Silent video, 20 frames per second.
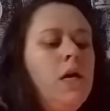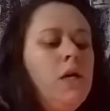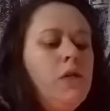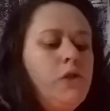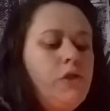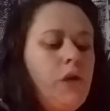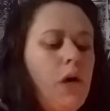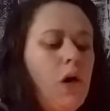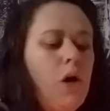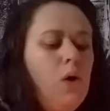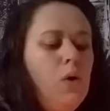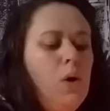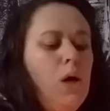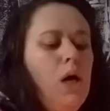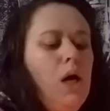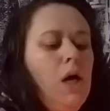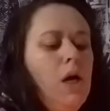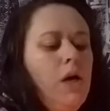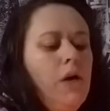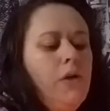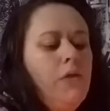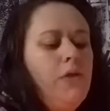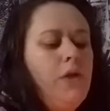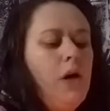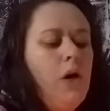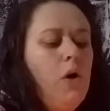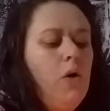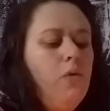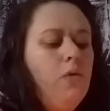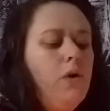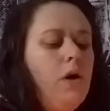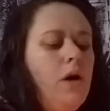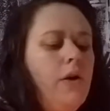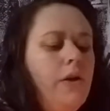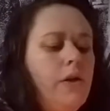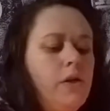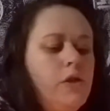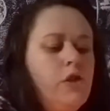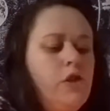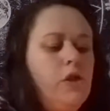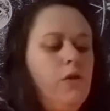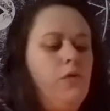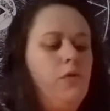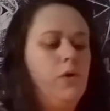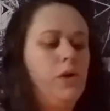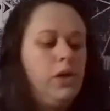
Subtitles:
So the overall energy for